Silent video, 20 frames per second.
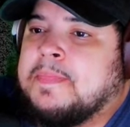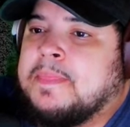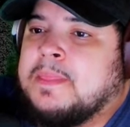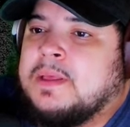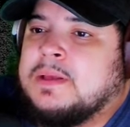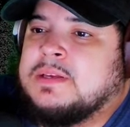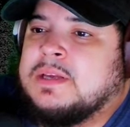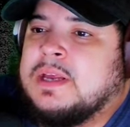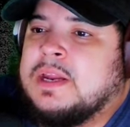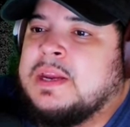
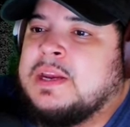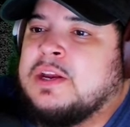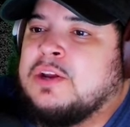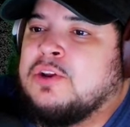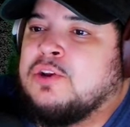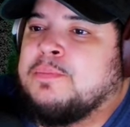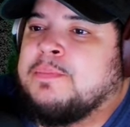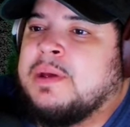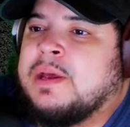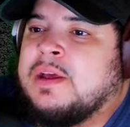So I Need a
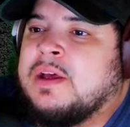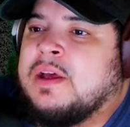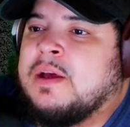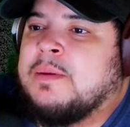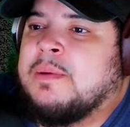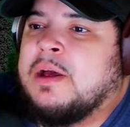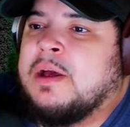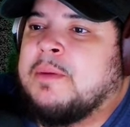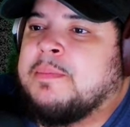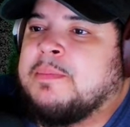Lupe
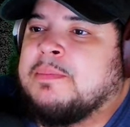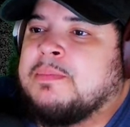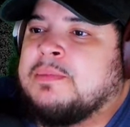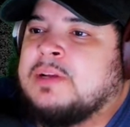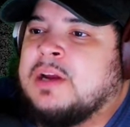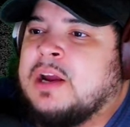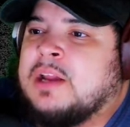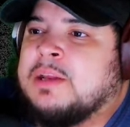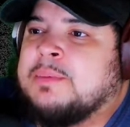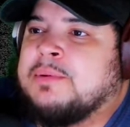um, album
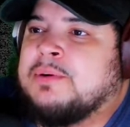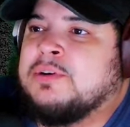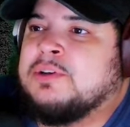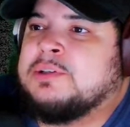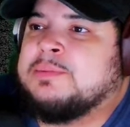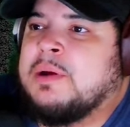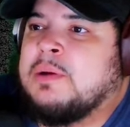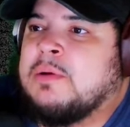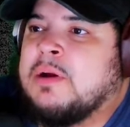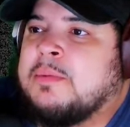entirely produced
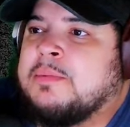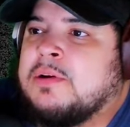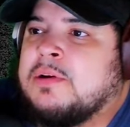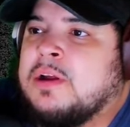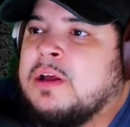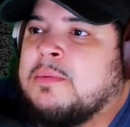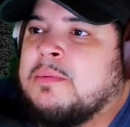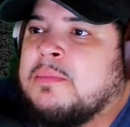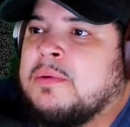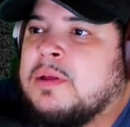by Robert
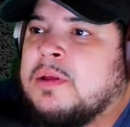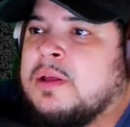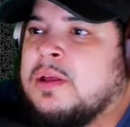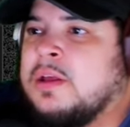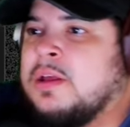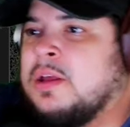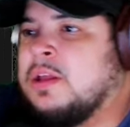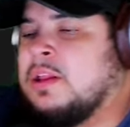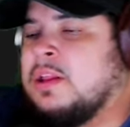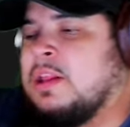um,
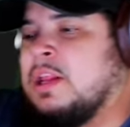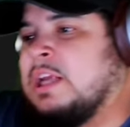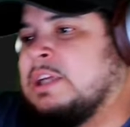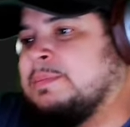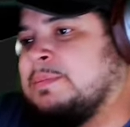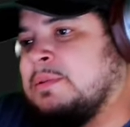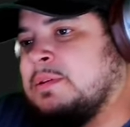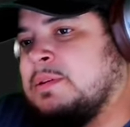Glasper.